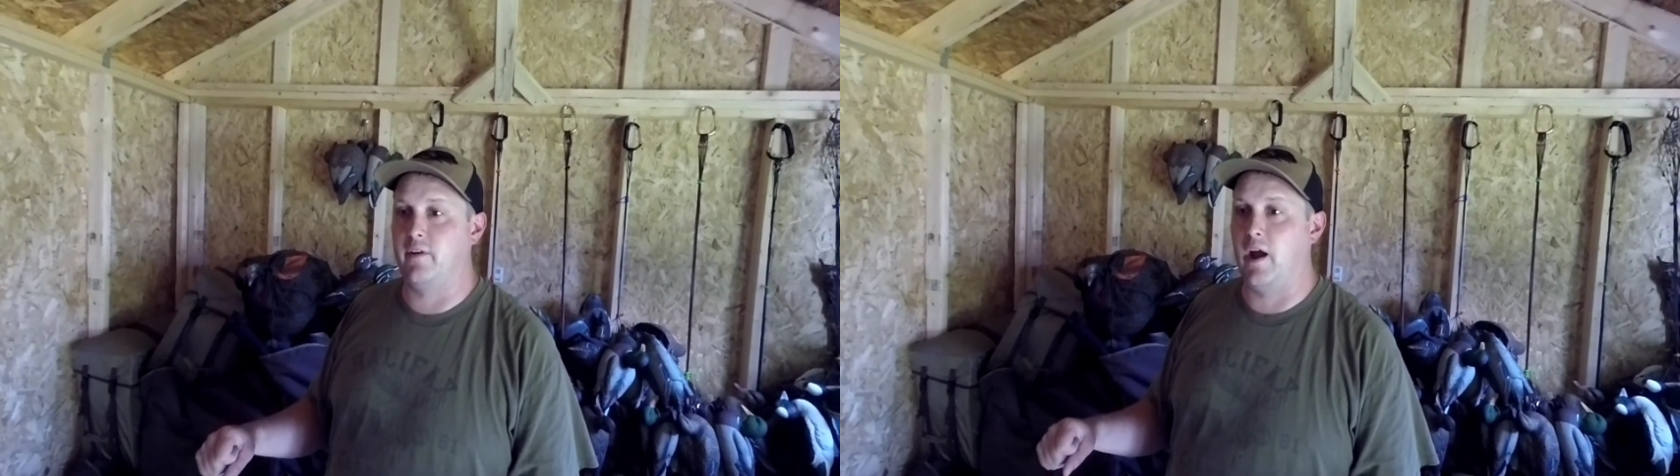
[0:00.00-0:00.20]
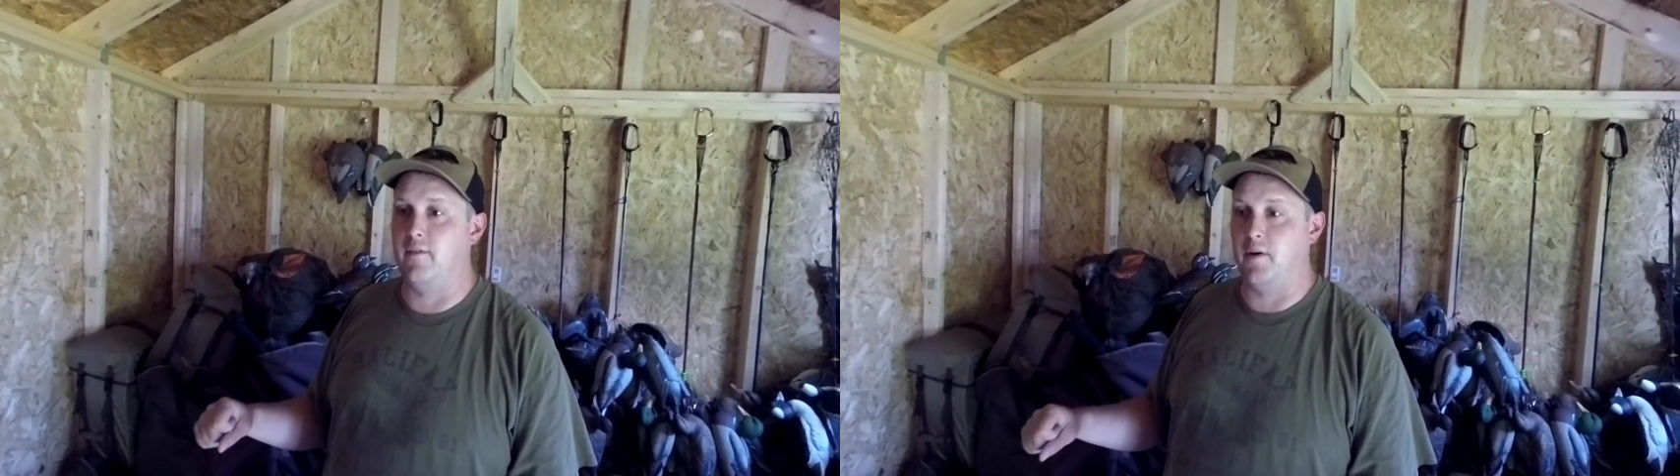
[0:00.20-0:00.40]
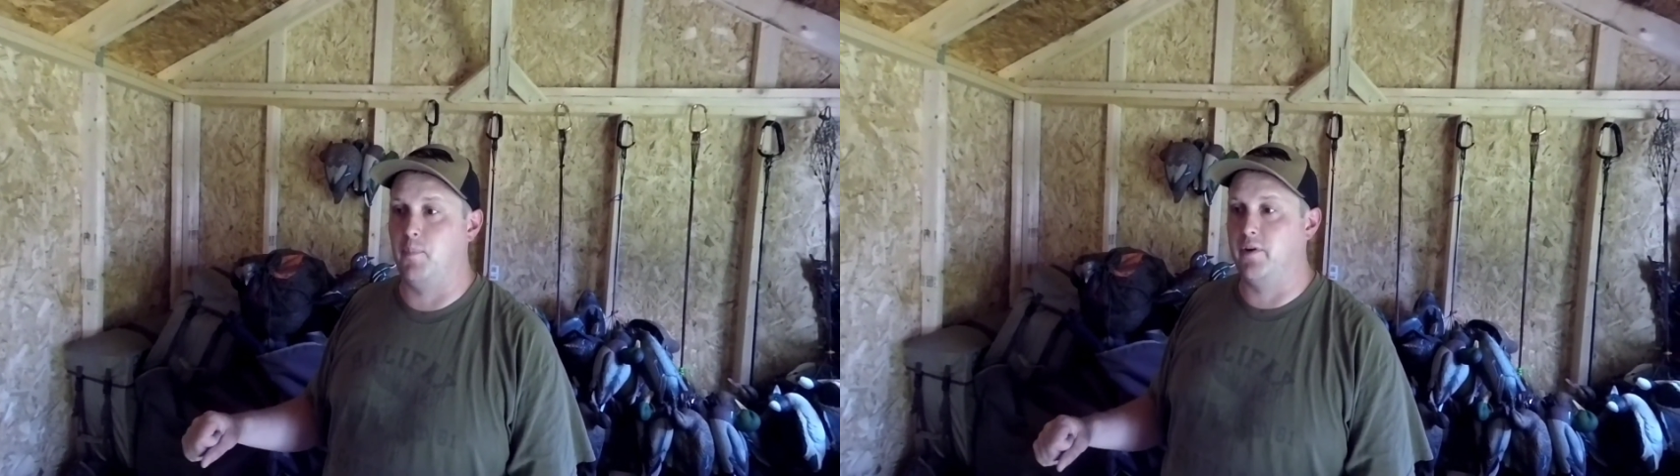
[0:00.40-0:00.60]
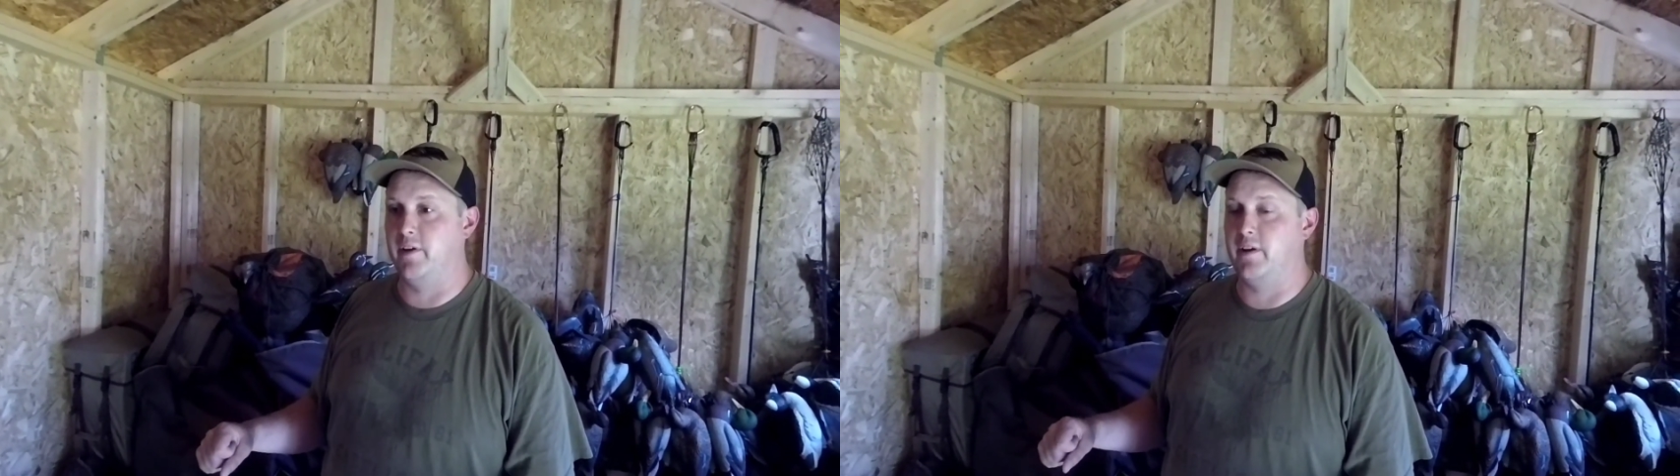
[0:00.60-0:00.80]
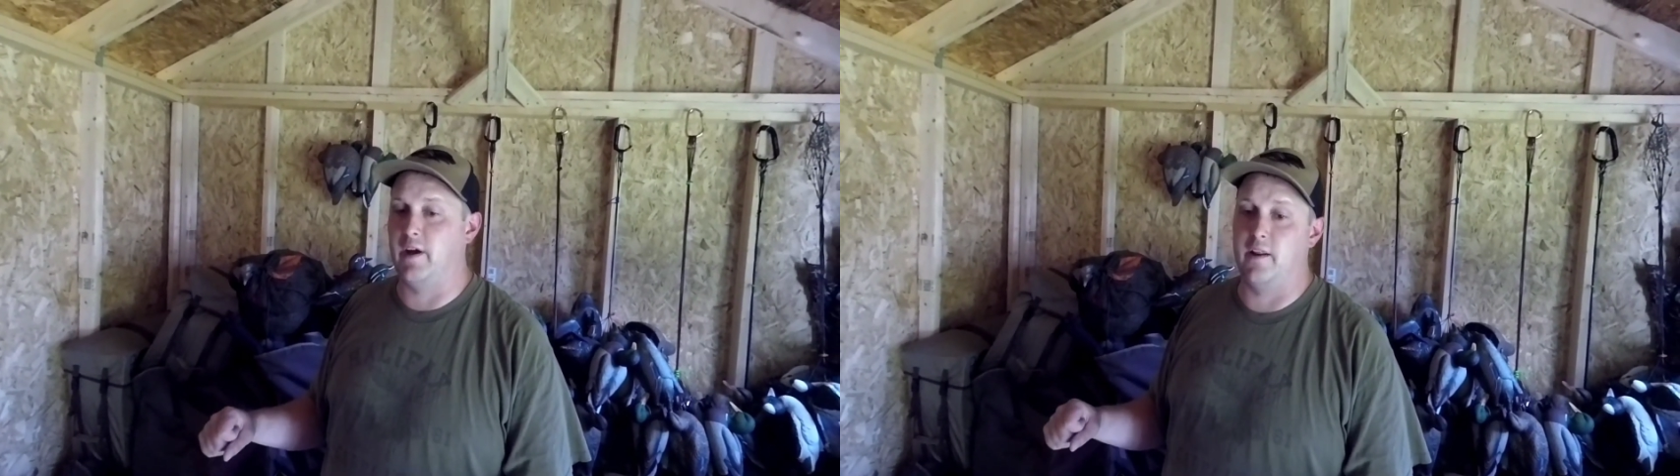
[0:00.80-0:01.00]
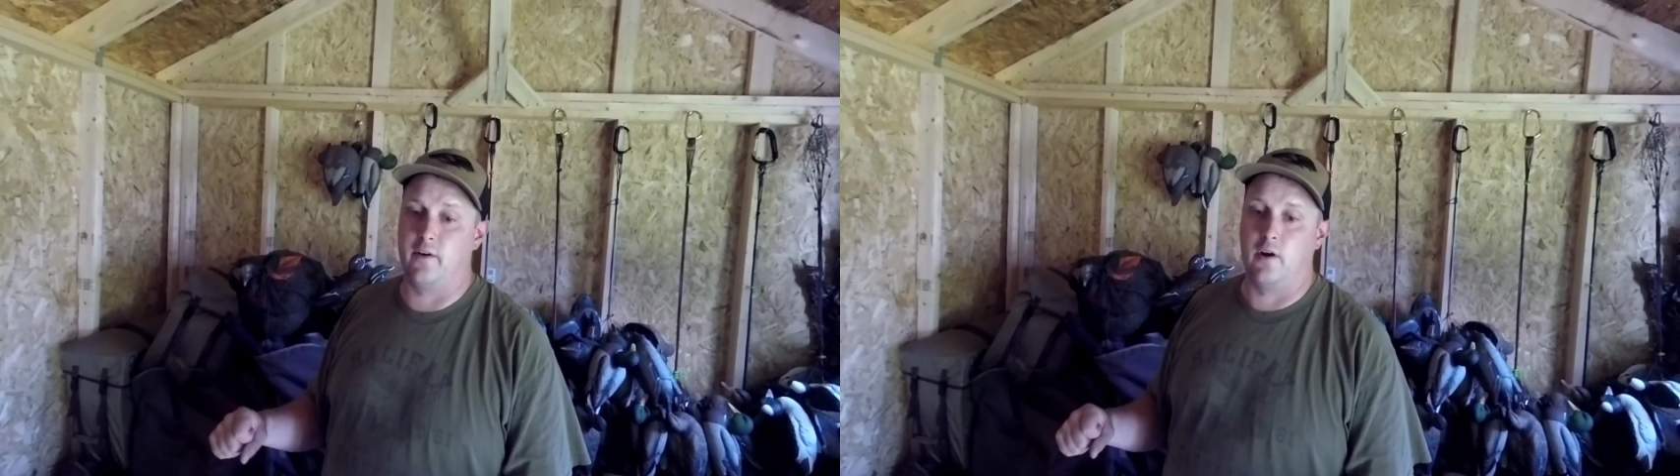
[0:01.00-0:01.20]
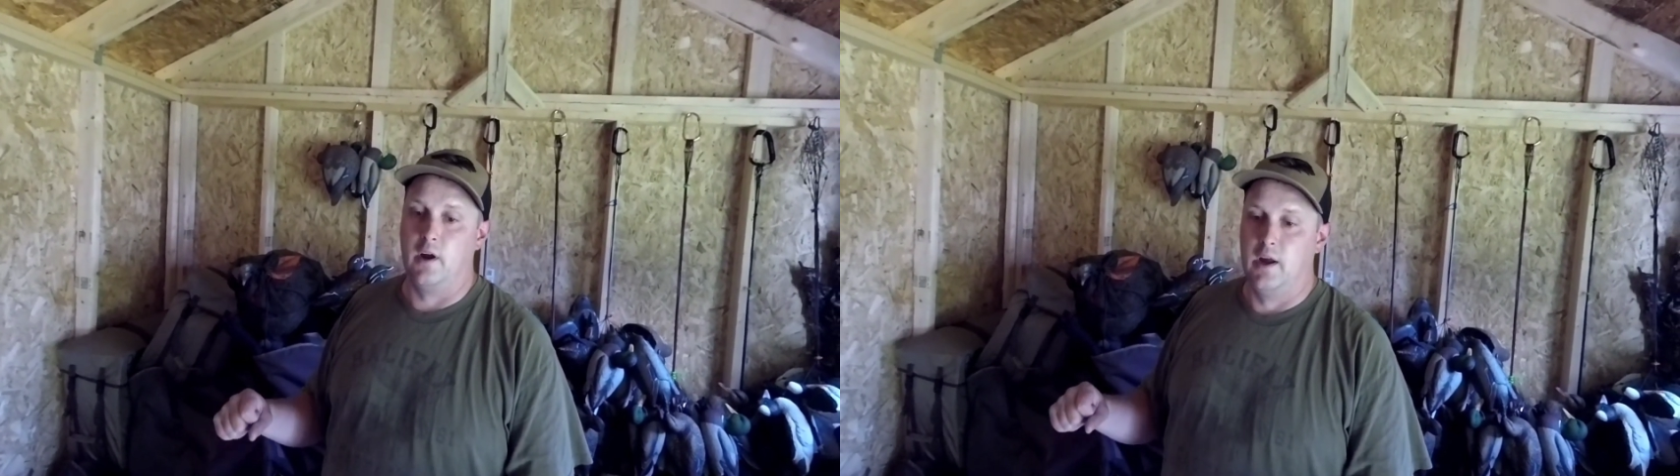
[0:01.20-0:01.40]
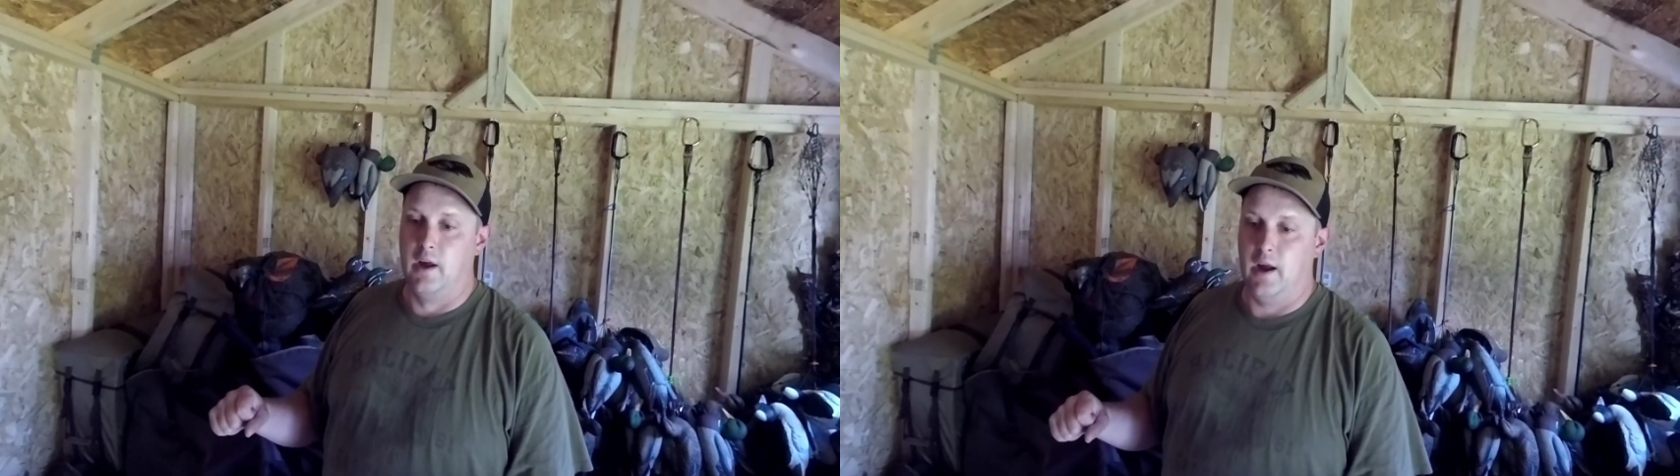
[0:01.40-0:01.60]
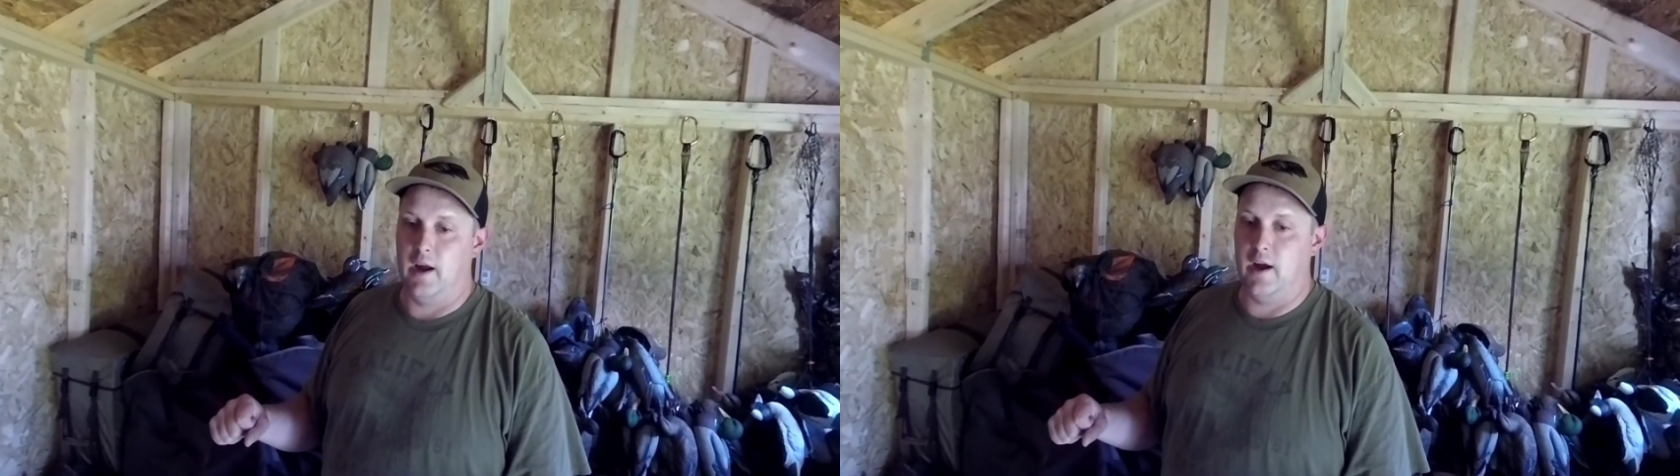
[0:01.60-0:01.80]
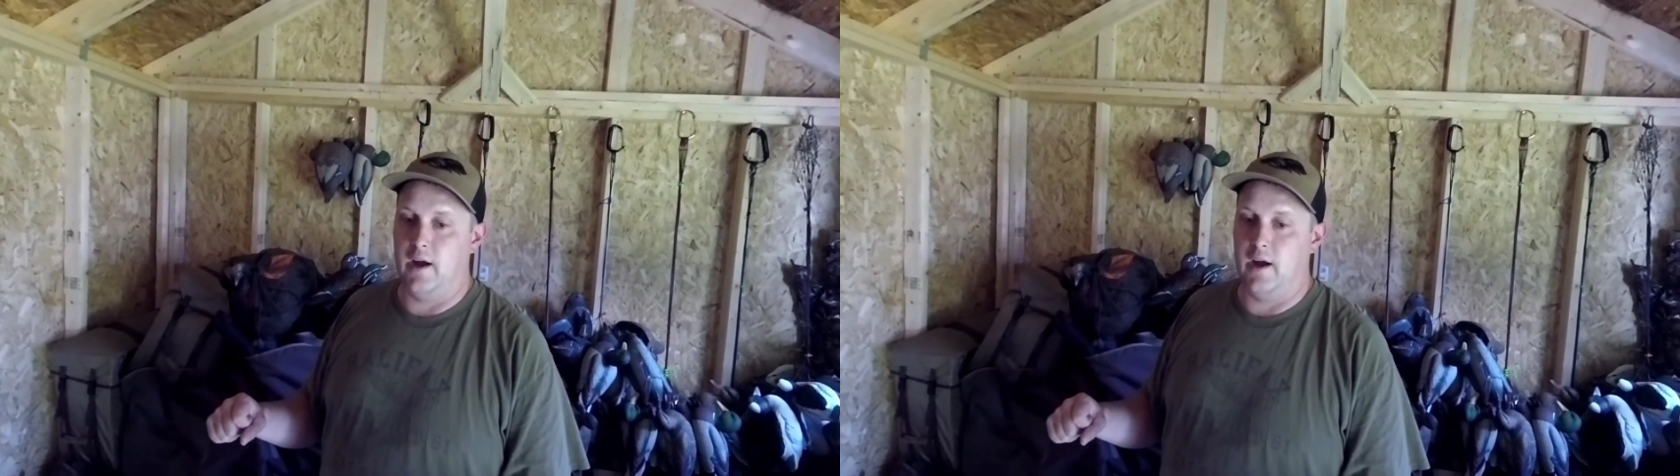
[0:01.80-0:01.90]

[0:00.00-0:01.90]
kind of like put it together, you